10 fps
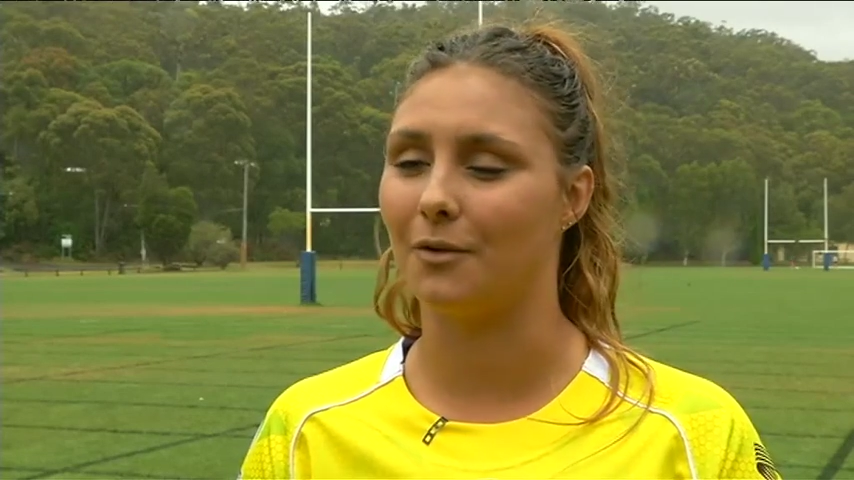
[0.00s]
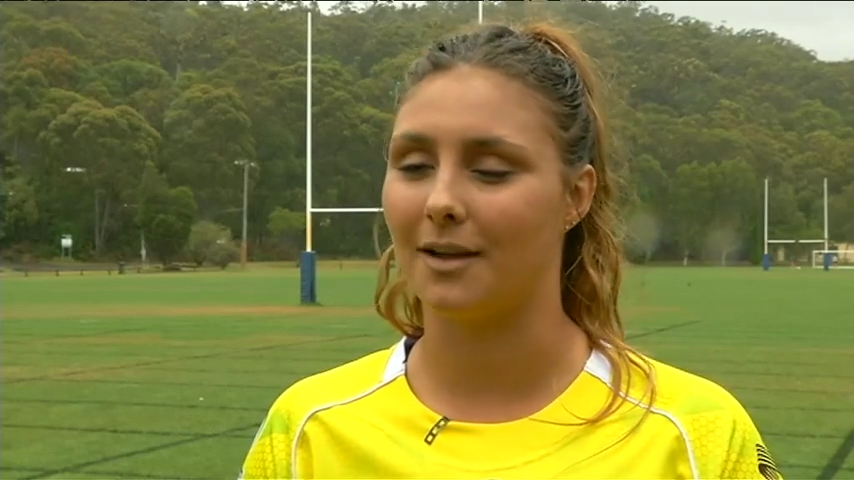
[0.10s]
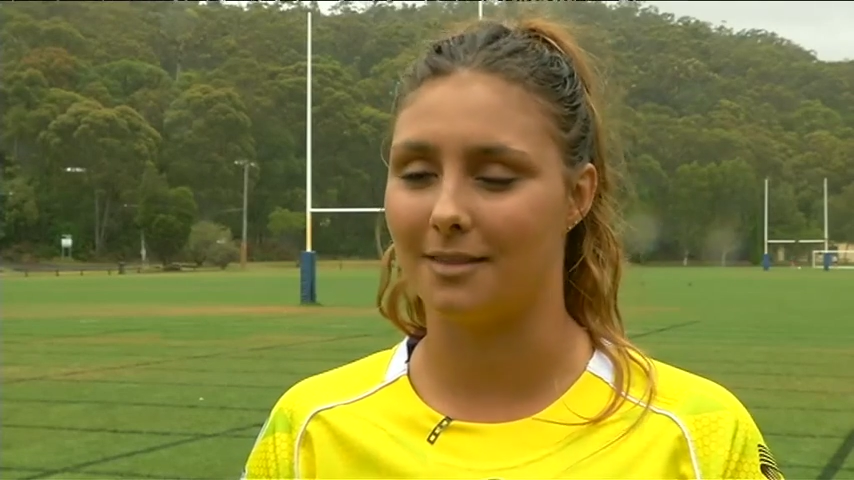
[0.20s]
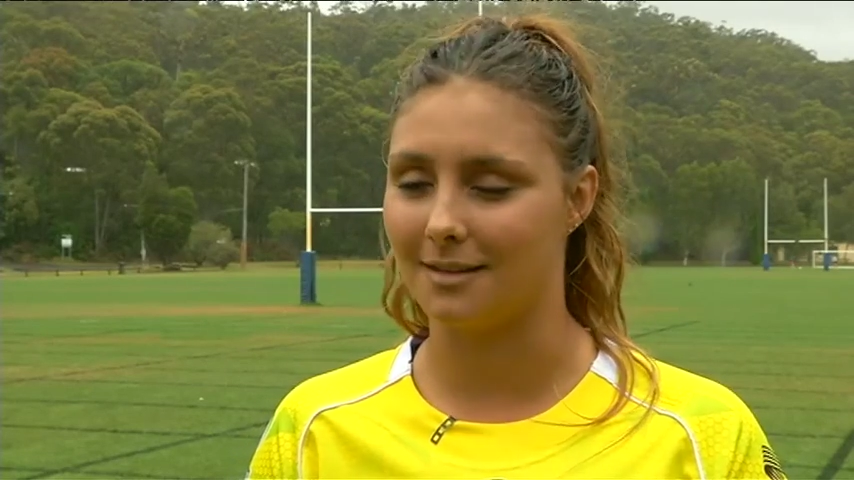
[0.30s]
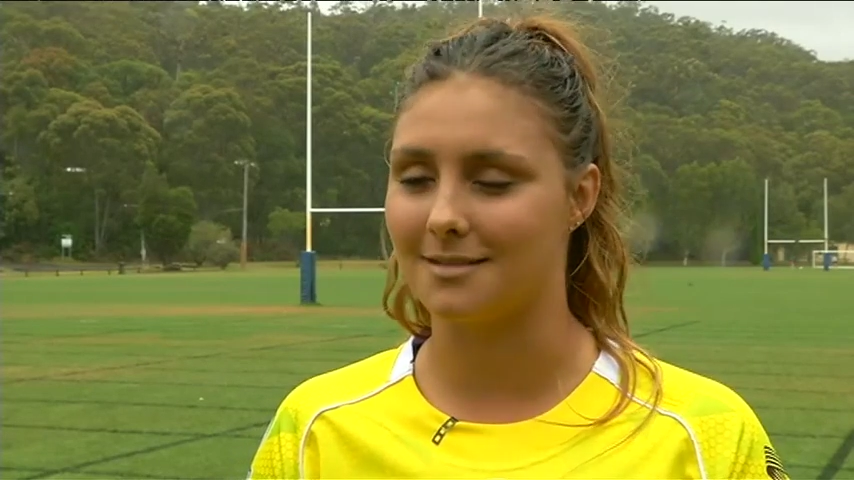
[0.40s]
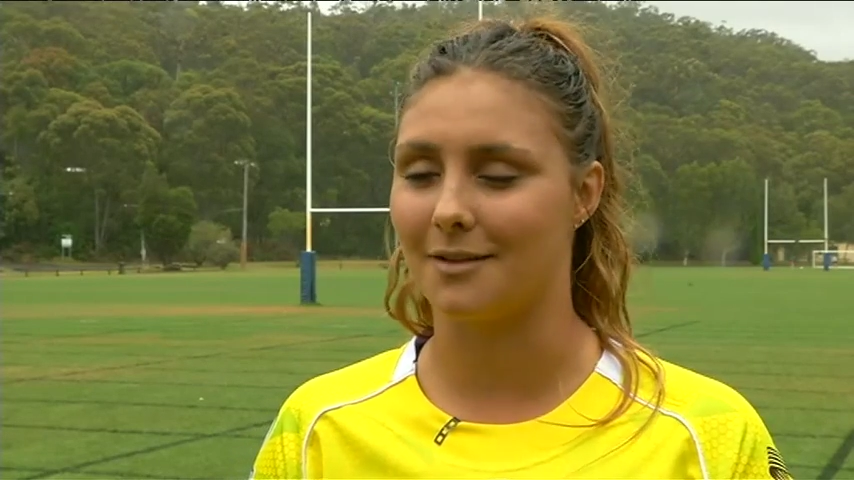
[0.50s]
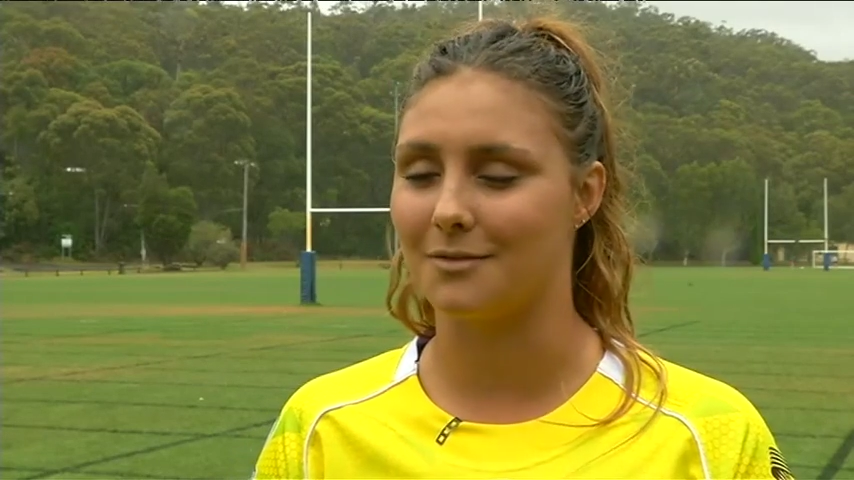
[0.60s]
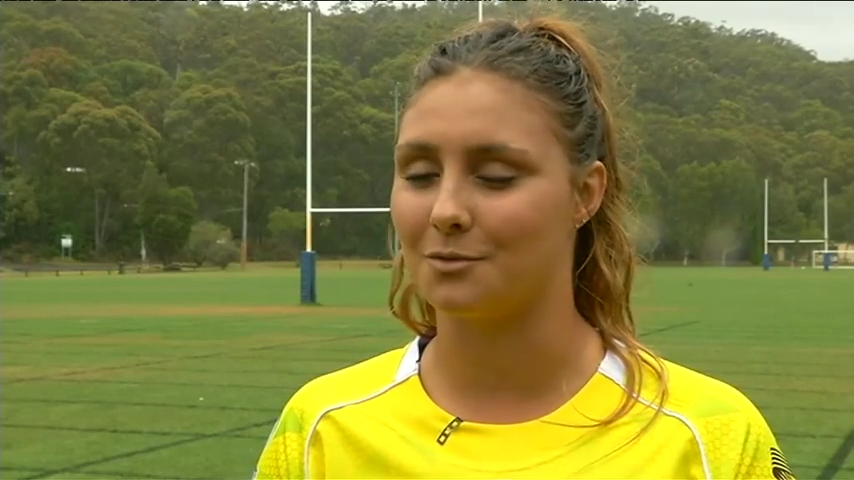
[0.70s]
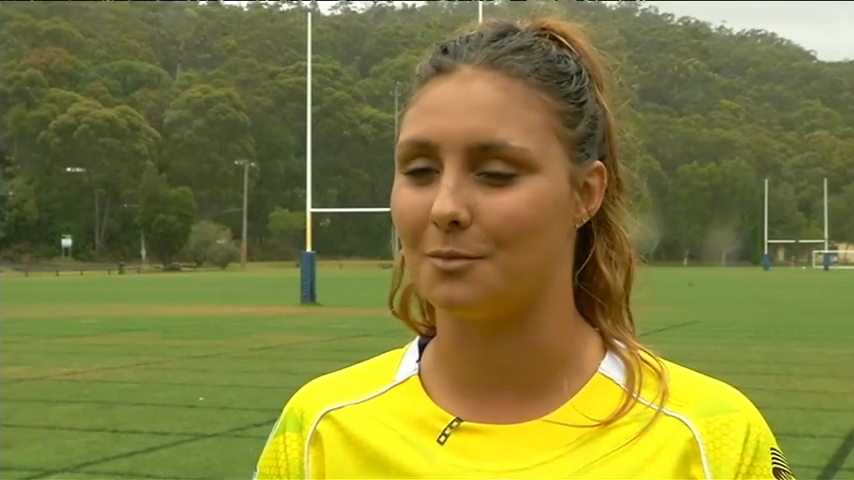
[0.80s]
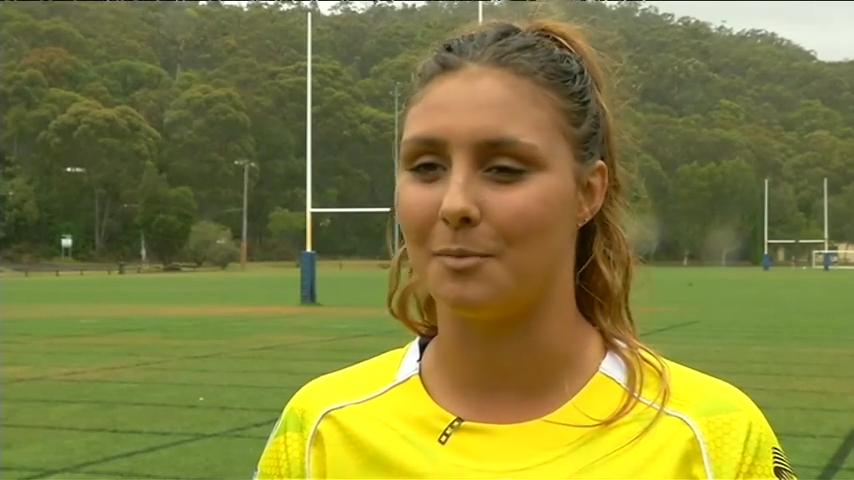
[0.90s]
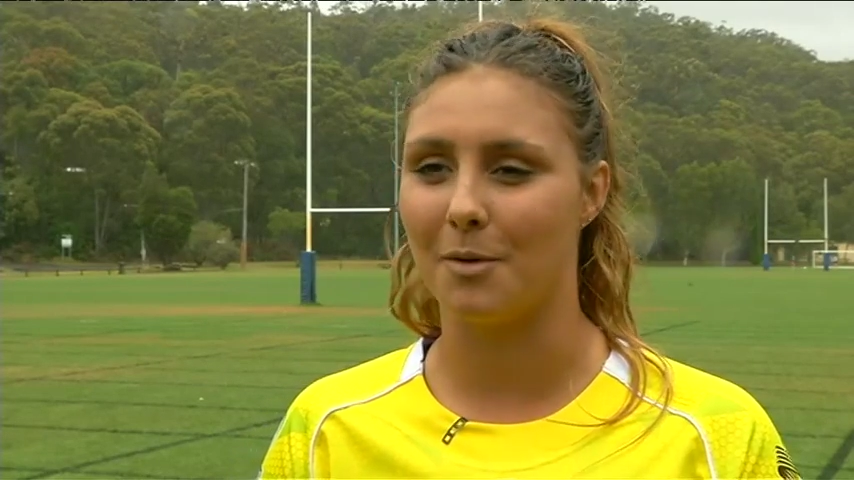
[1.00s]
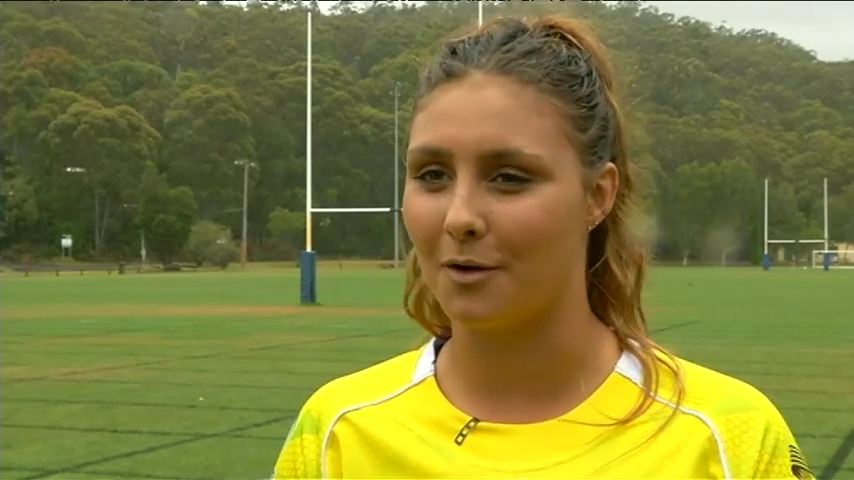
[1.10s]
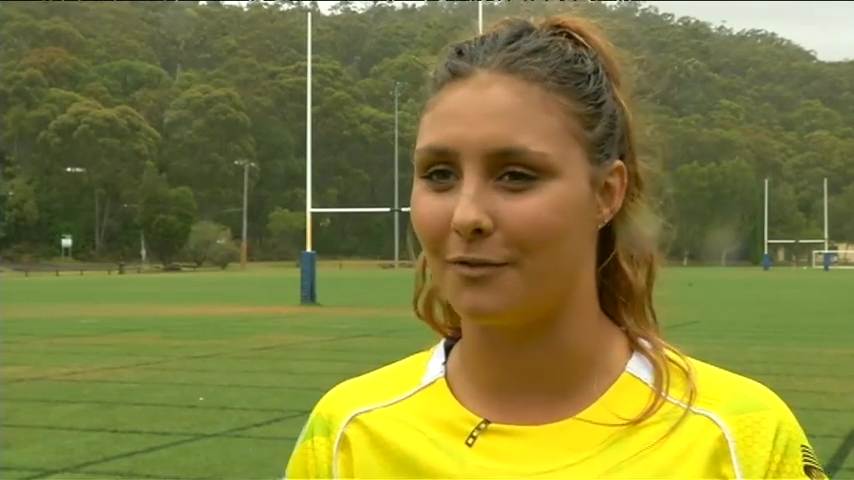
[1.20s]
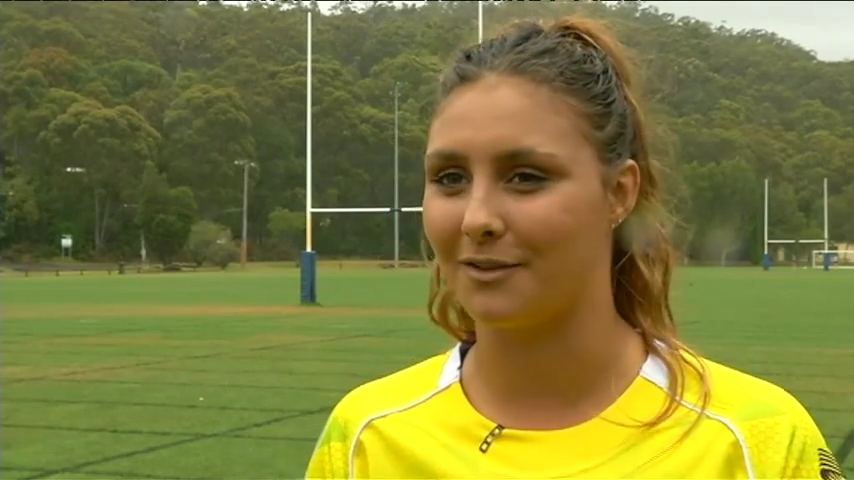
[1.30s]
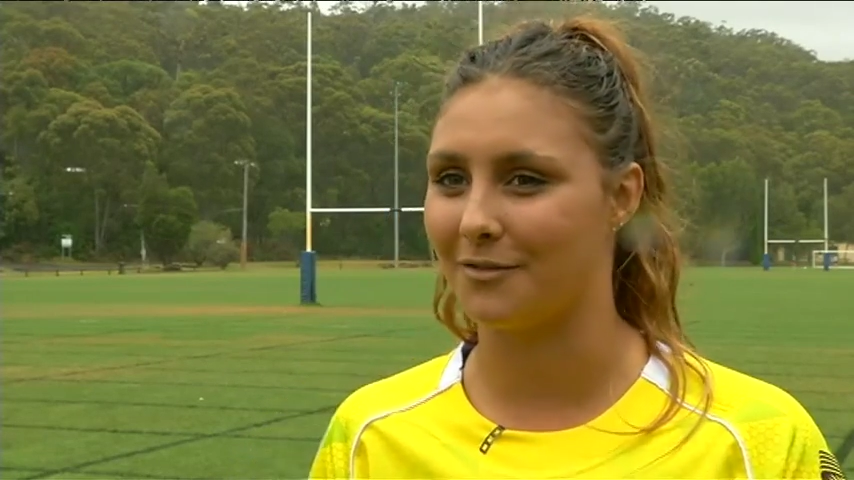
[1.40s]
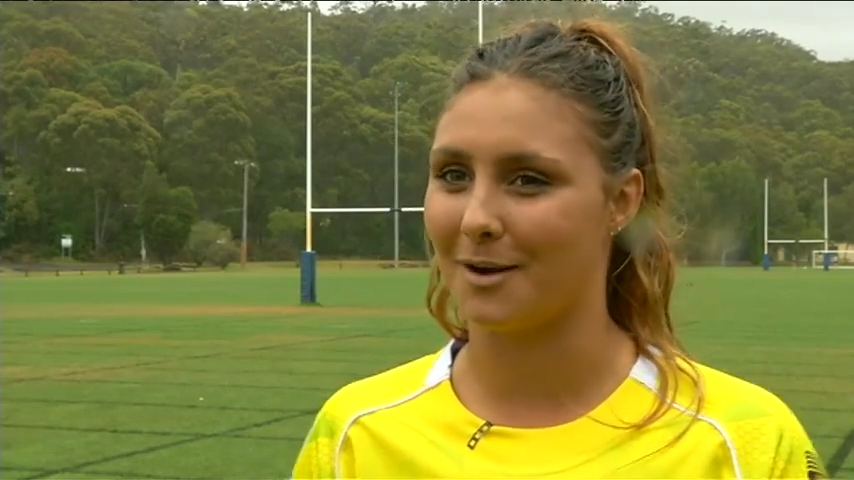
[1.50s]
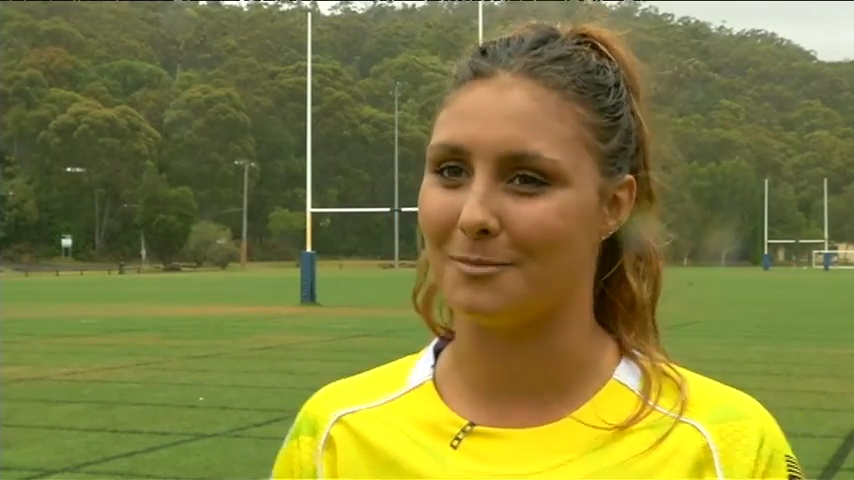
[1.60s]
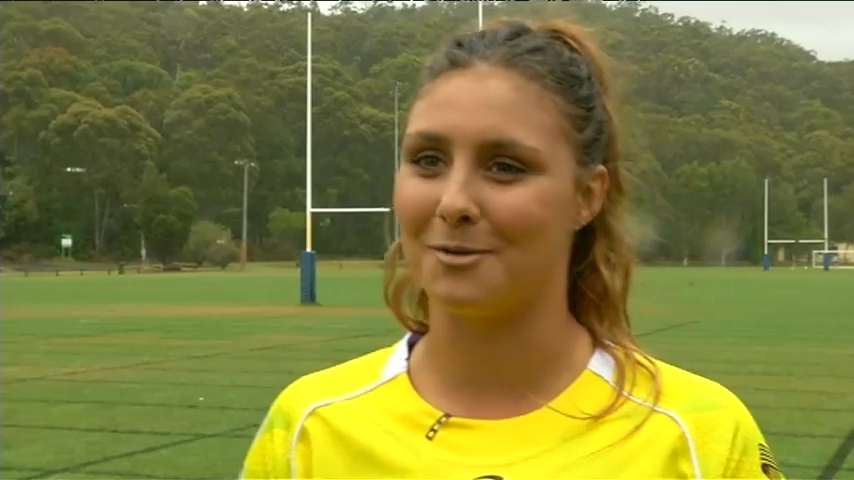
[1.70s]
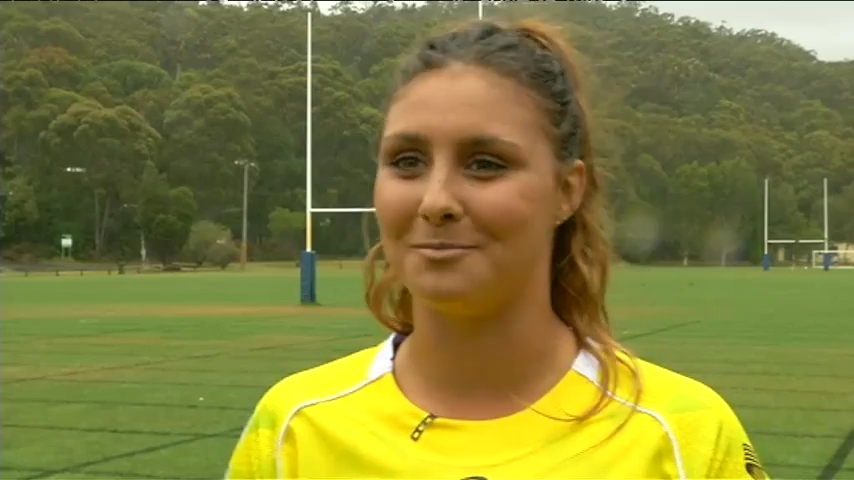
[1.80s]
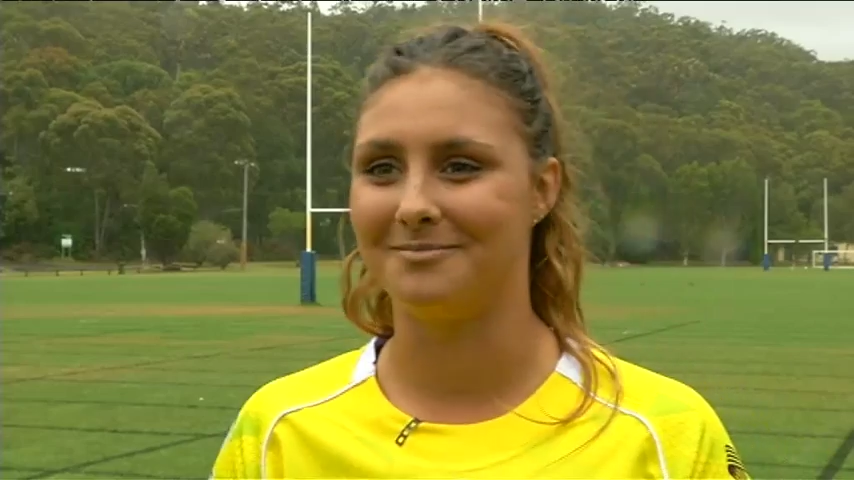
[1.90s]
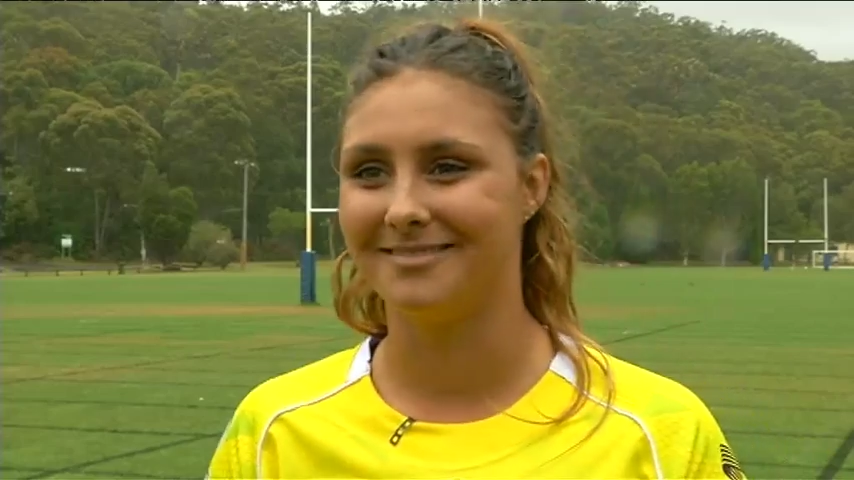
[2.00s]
I think sevens would be perfect for our mob.